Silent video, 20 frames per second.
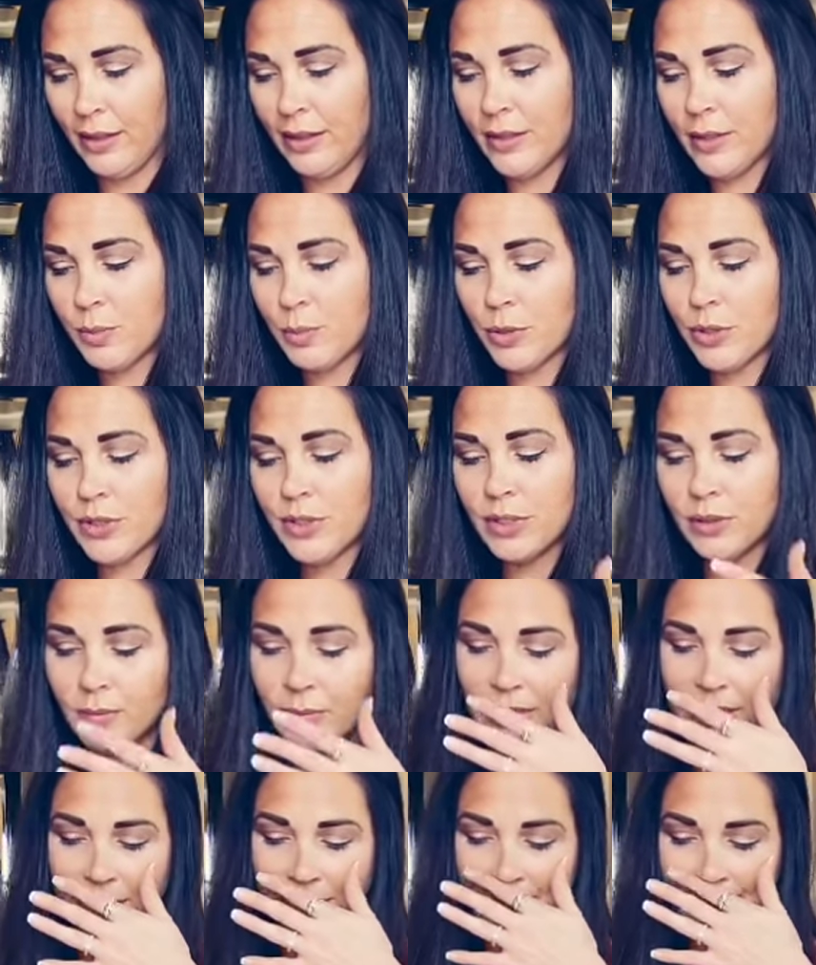This
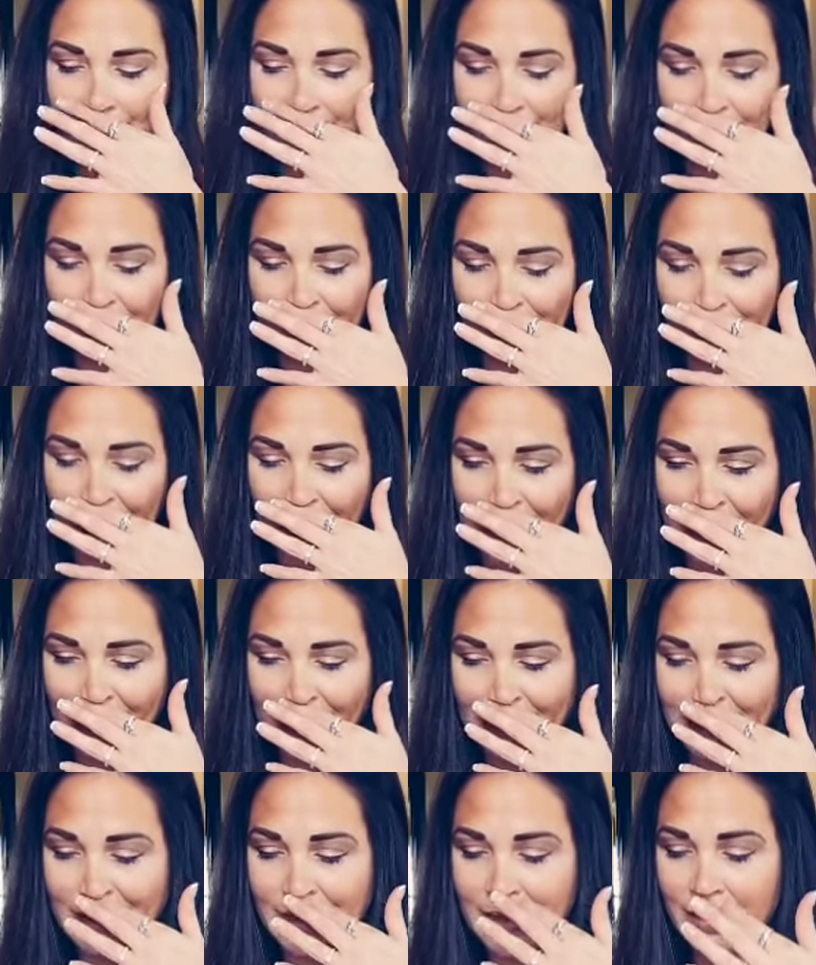person may
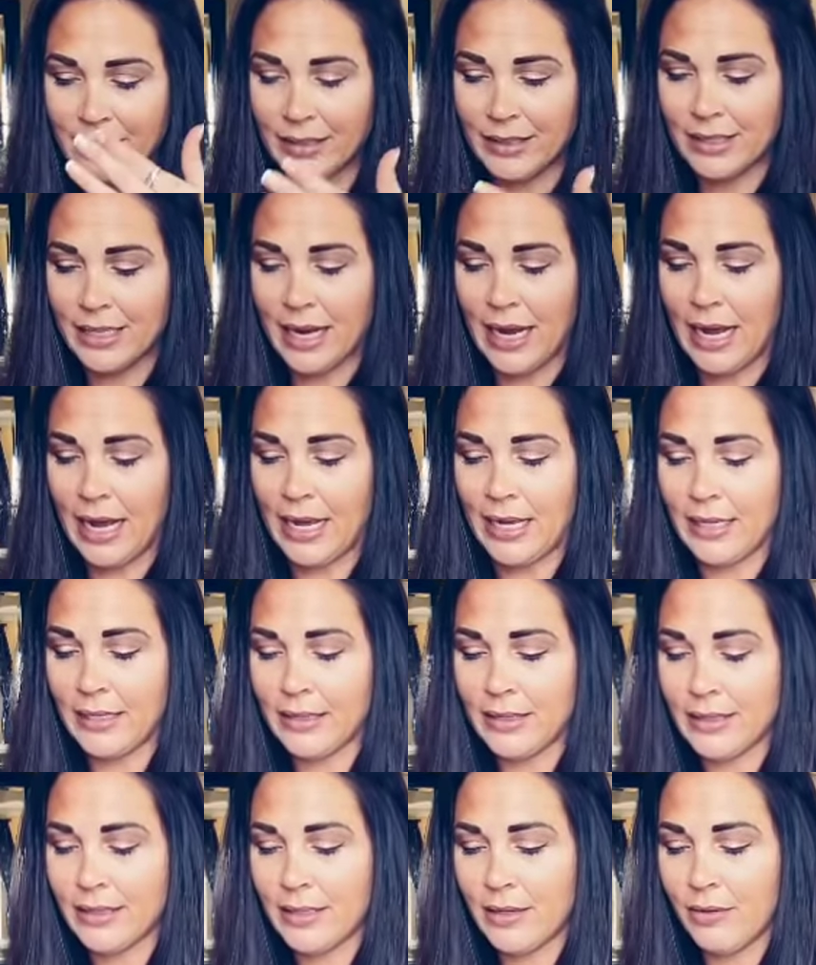disguise this
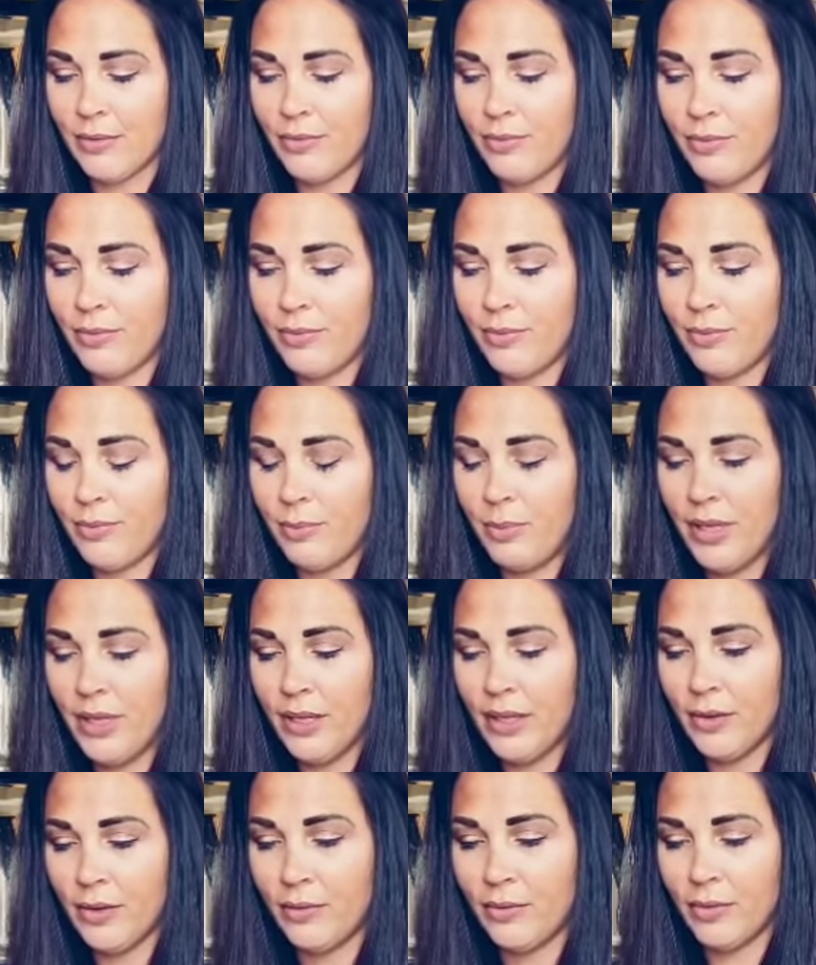as
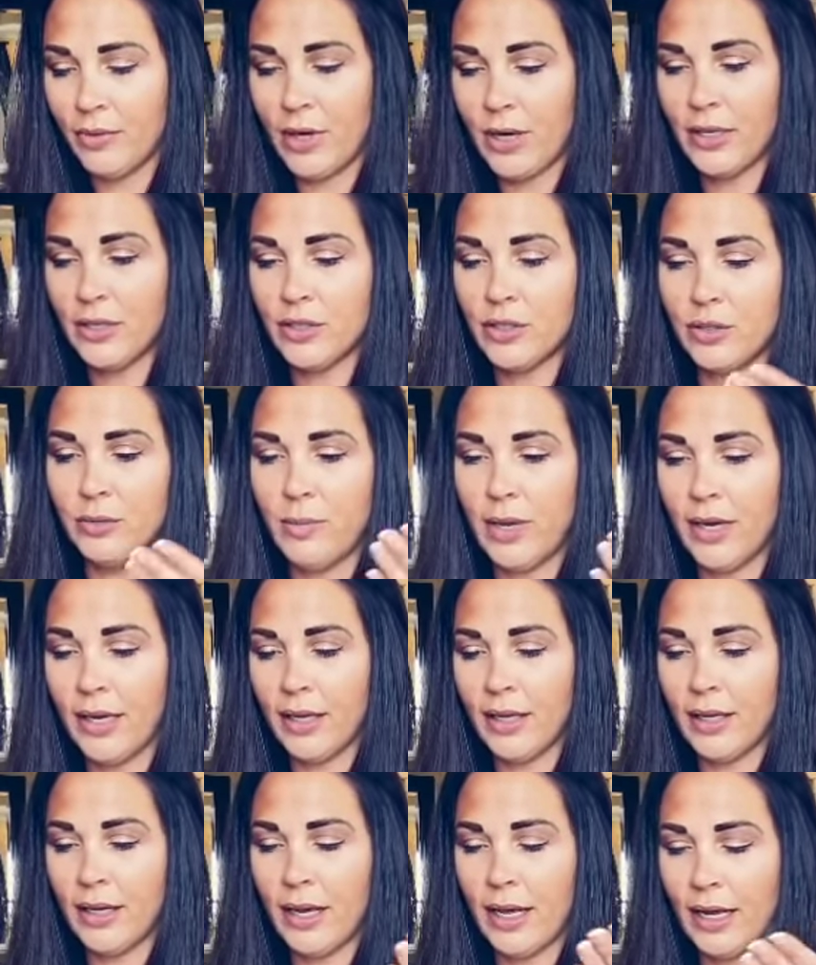being a friend. You
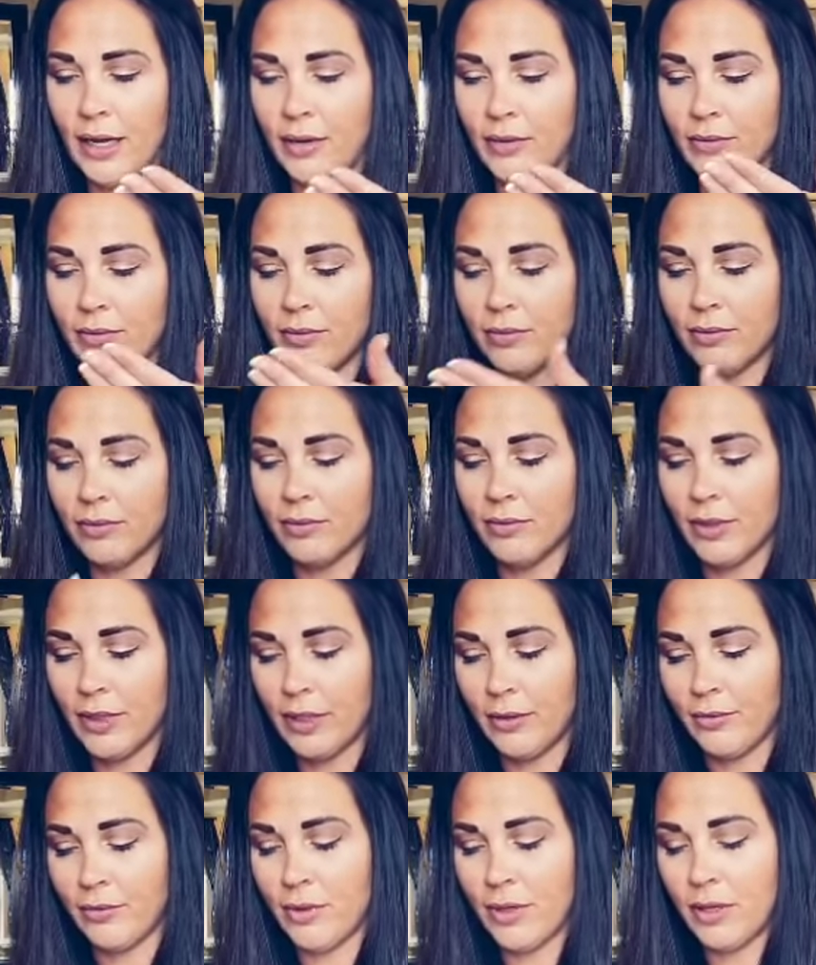might have
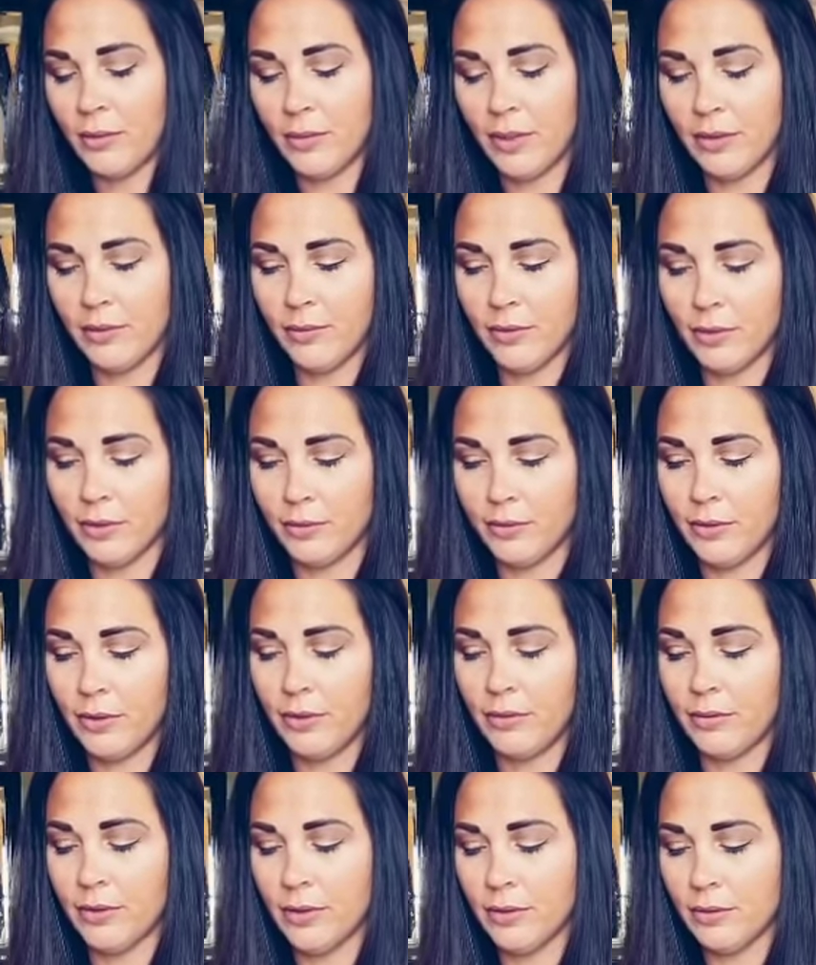like a frenemy for a
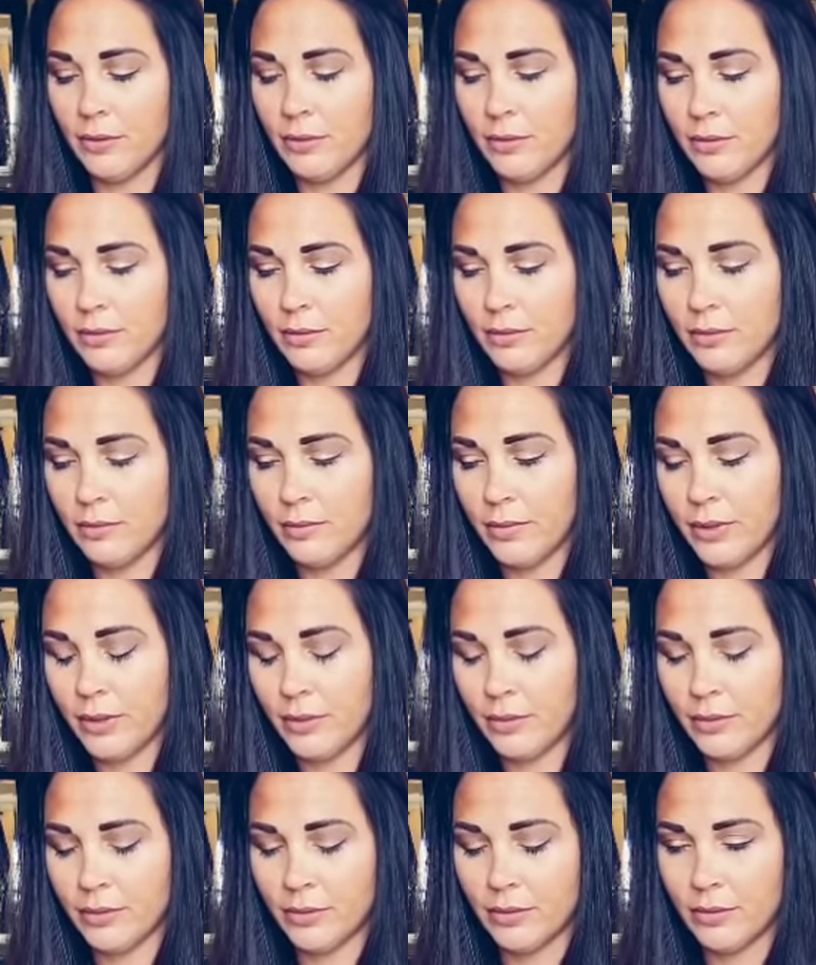few of you,
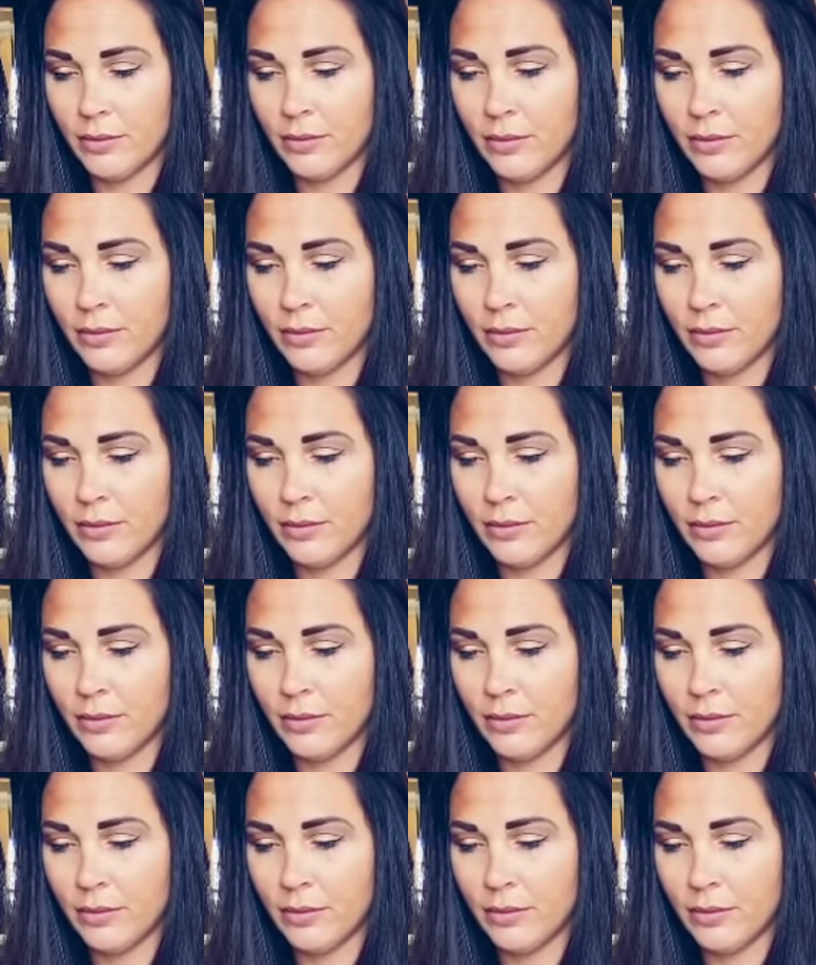but